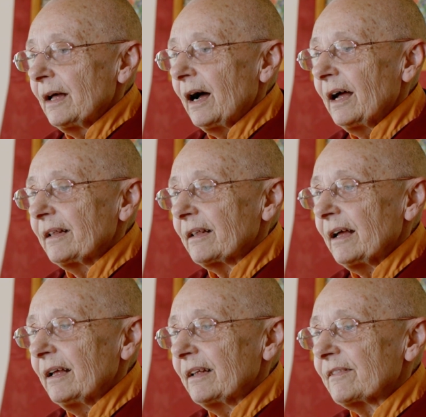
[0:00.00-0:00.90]

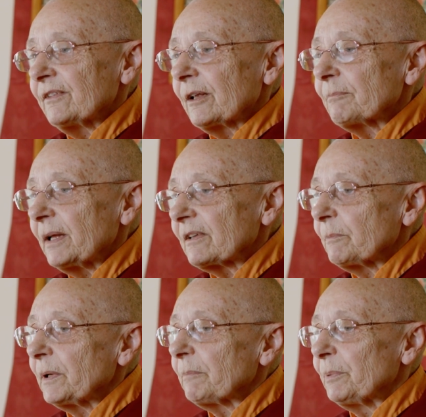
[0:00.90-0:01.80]
it's not meant
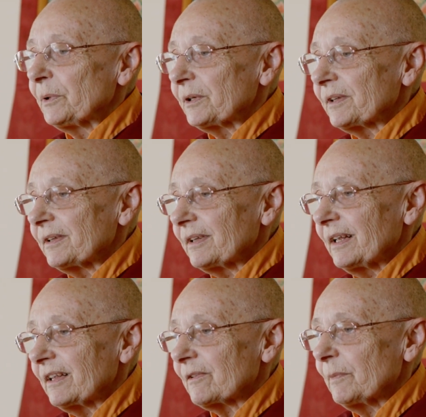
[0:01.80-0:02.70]
to be a
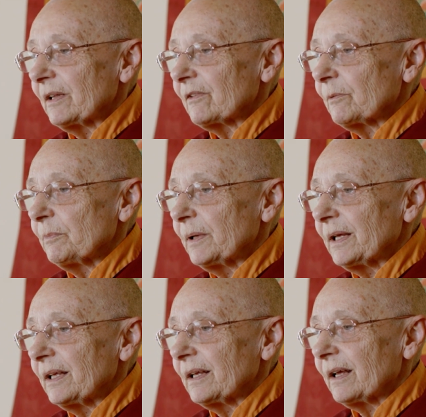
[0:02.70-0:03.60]
burden. It's meant to
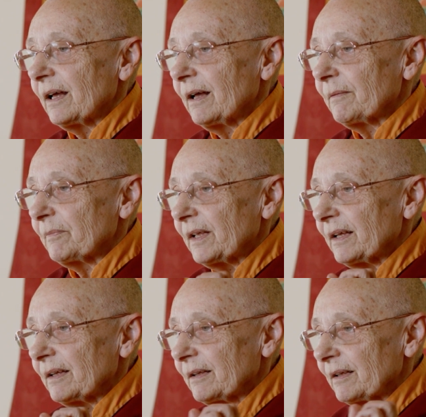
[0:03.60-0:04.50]
be
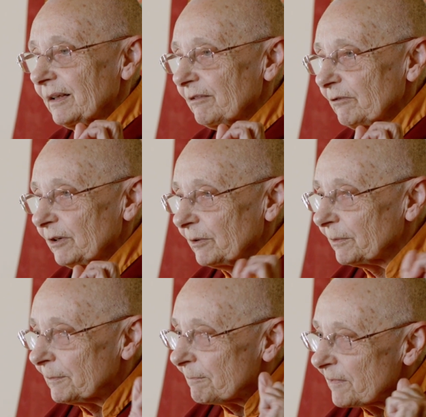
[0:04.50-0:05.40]
a
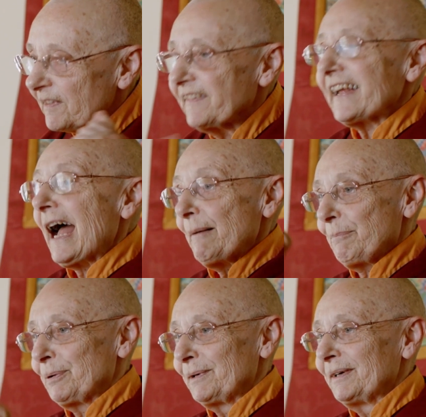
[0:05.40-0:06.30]
real
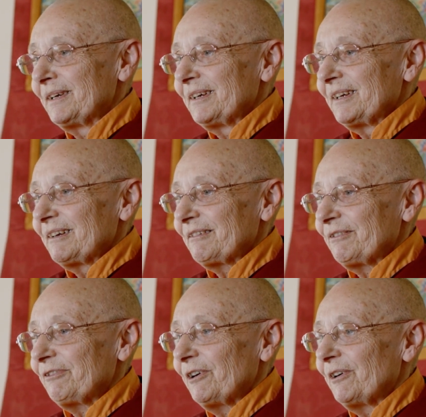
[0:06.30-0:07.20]
zap
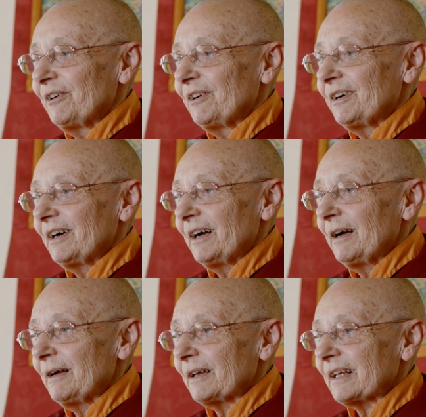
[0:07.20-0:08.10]
for
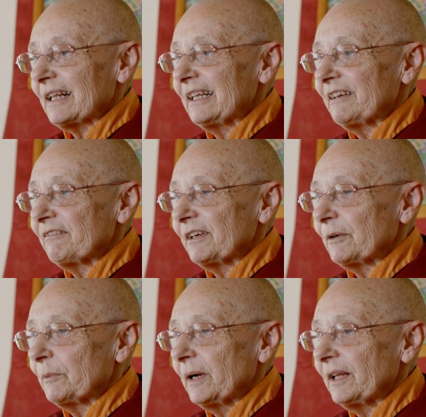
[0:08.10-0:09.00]

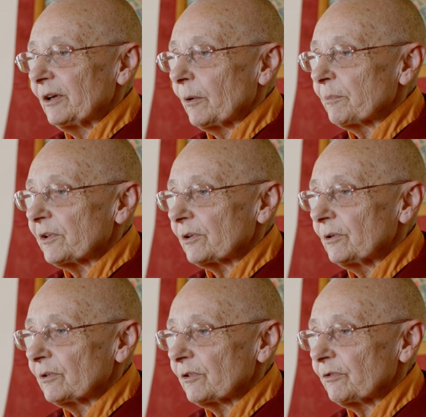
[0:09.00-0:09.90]
clearing away the
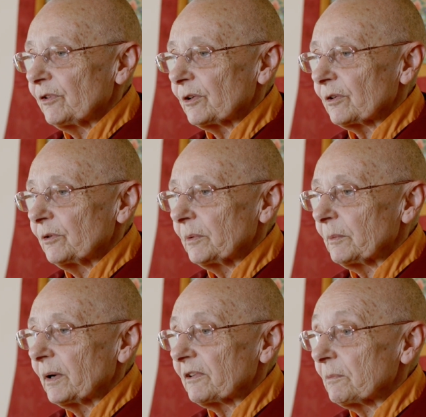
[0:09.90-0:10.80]
obstacles for
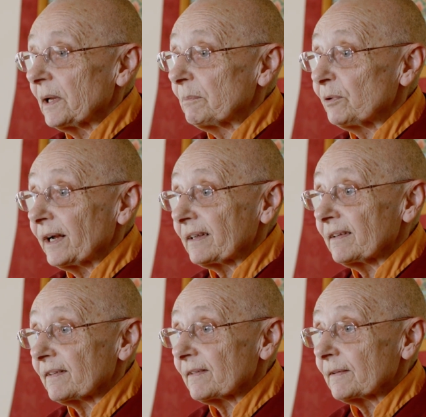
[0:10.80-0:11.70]
doing one's main
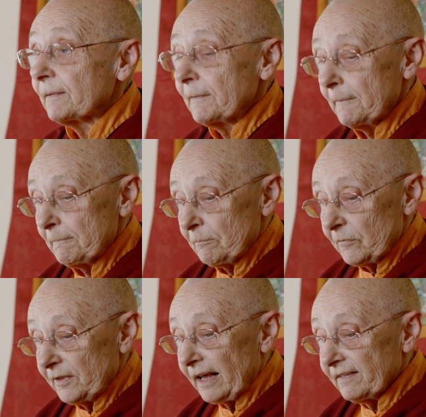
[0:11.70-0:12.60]
practice.
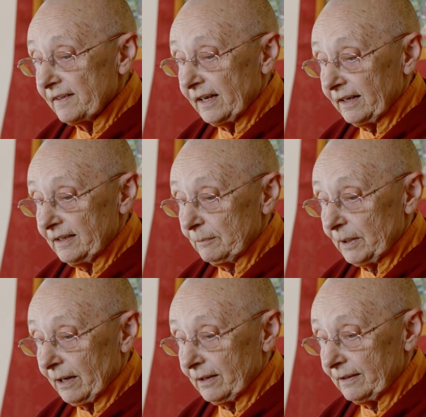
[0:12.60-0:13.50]
That's the idea
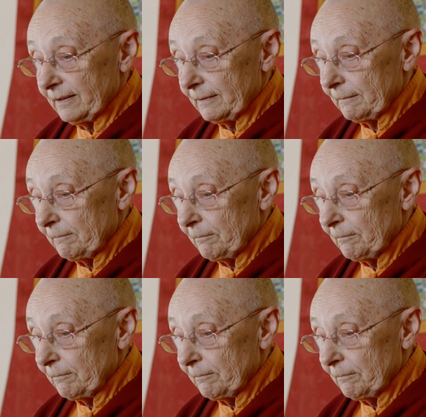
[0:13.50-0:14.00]
behind it.